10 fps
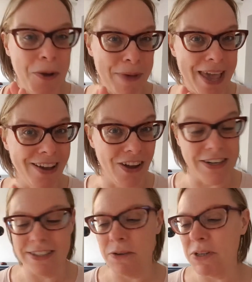hang on,
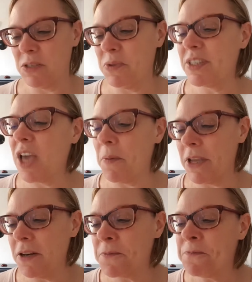because that recipe is
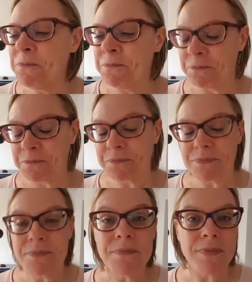coming.
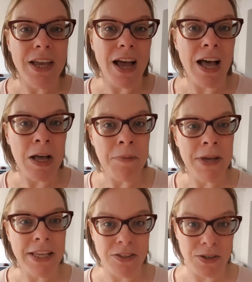
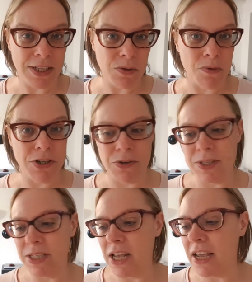And so that's what we're doing
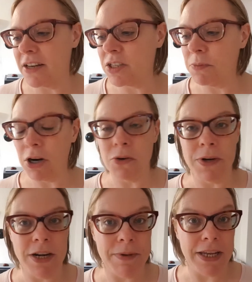today. Tomorrow
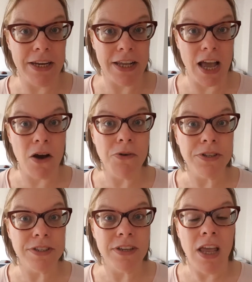we're going to be eating
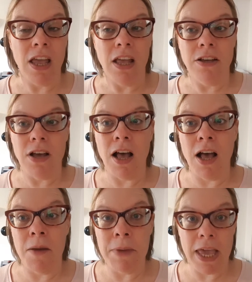out.
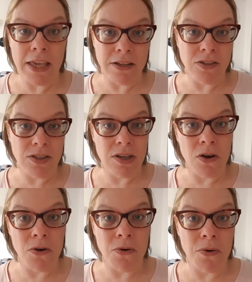And
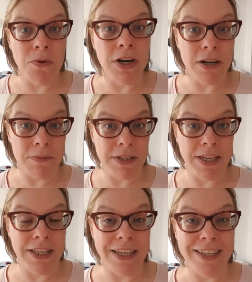so we're going to be
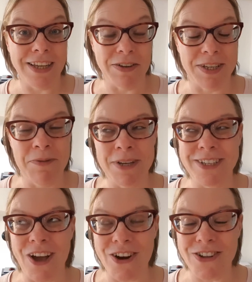taking the kids out to
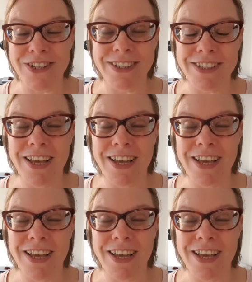McDonald's.